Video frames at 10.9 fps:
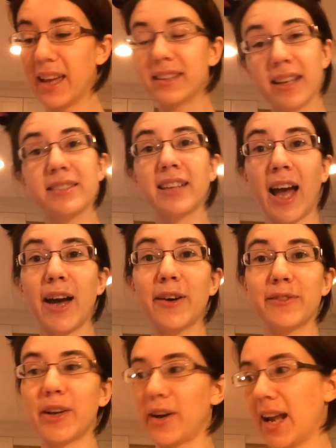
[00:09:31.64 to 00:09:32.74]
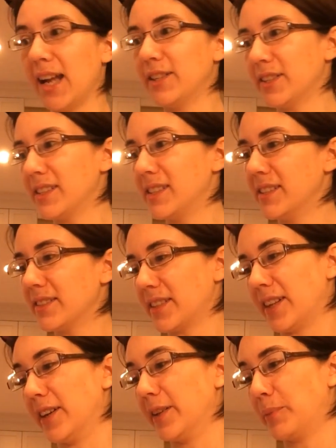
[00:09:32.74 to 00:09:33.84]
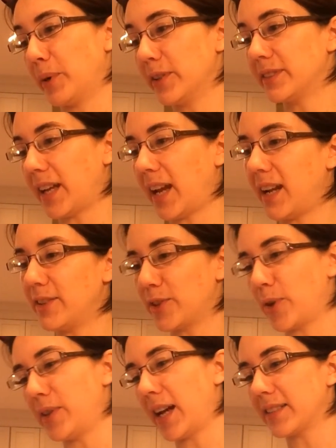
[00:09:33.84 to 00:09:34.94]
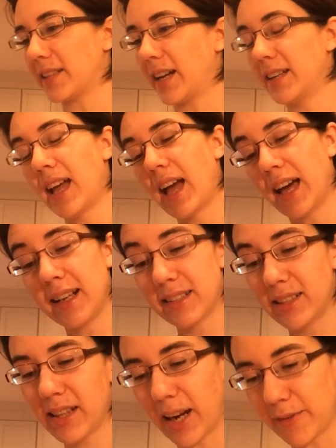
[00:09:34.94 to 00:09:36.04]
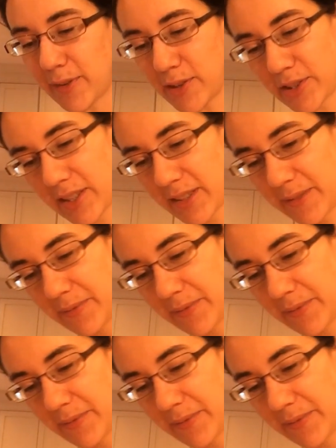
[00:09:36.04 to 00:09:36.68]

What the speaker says: It does have their ages, birth date, zodiac sign. I didn't see that at first.